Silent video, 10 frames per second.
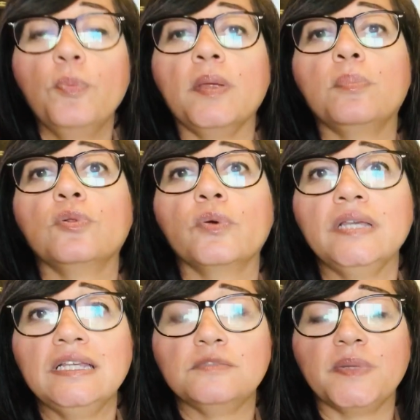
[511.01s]

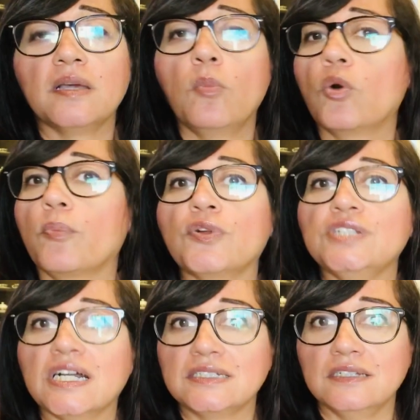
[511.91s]
employees become more
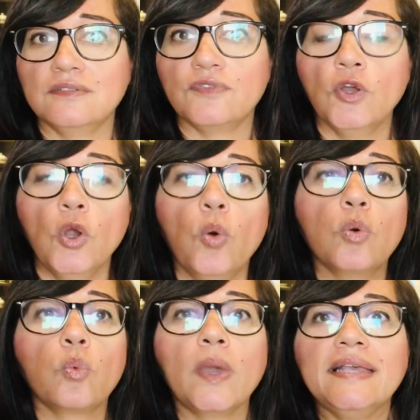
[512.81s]
productive,
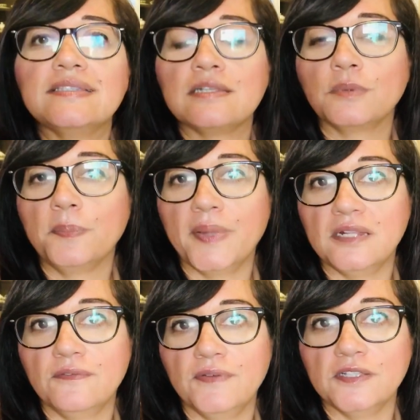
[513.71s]
or ways that it would
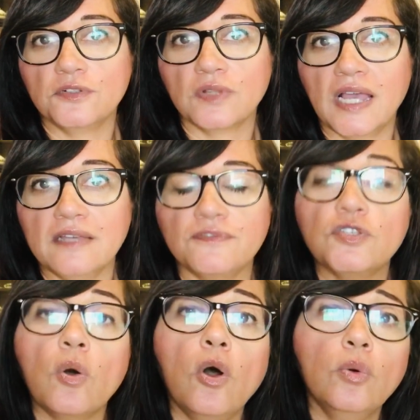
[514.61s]
benefit your life.
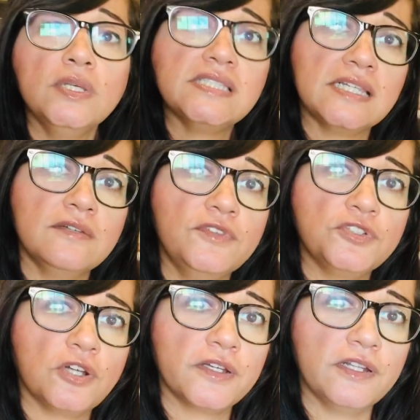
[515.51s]
So always think of your
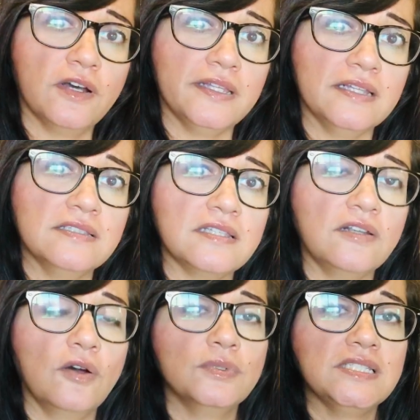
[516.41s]
target audience and
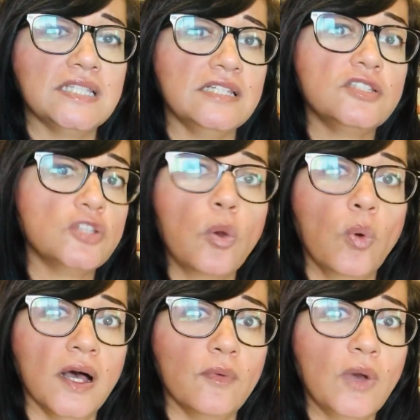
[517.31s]
always say, so
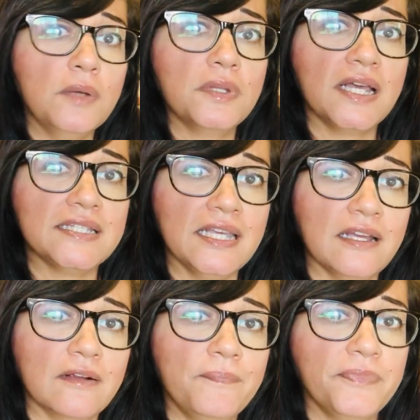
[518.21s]
what? Why would I
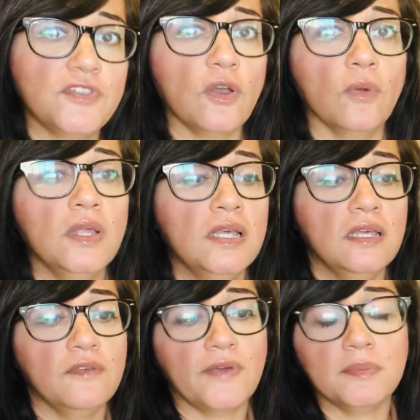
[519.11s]
care? So
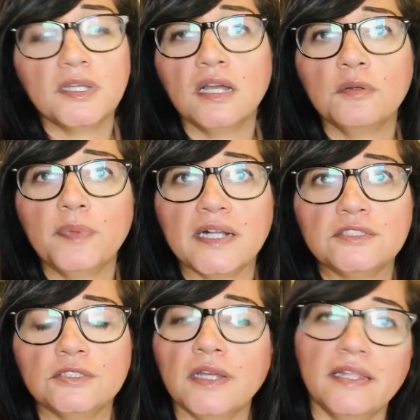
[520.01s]
if I'm a
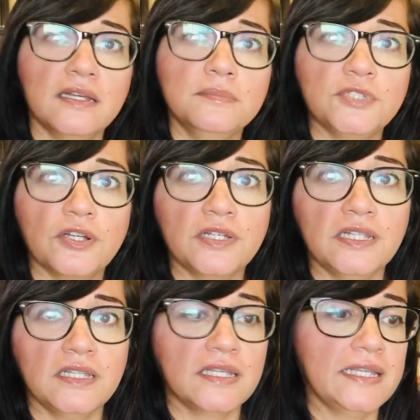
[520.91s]
chiropractor and I'm
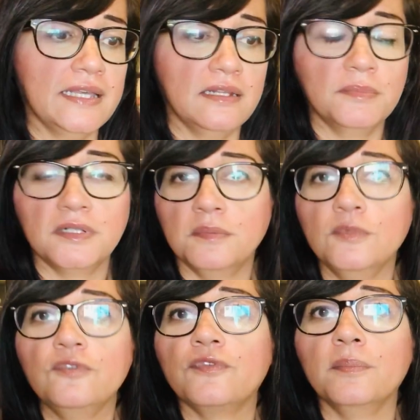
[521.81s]
targeting, again, I'm going to
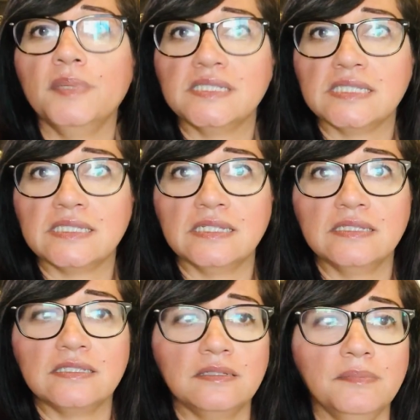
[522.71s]
move from
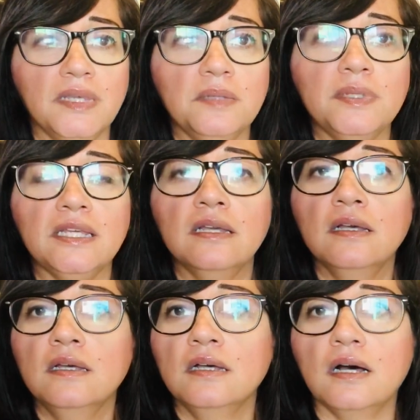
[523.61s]
businesses to maybe
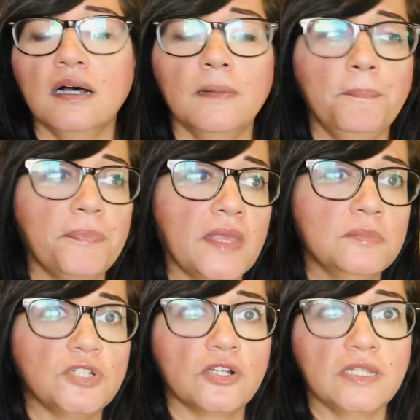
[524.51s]
I'm
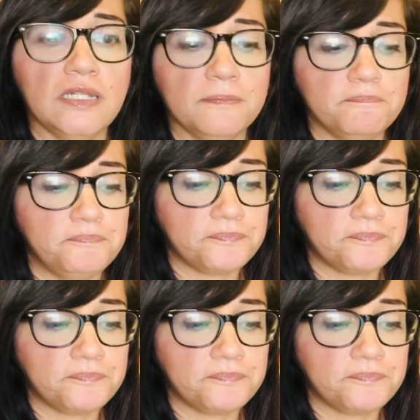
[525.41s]
targeting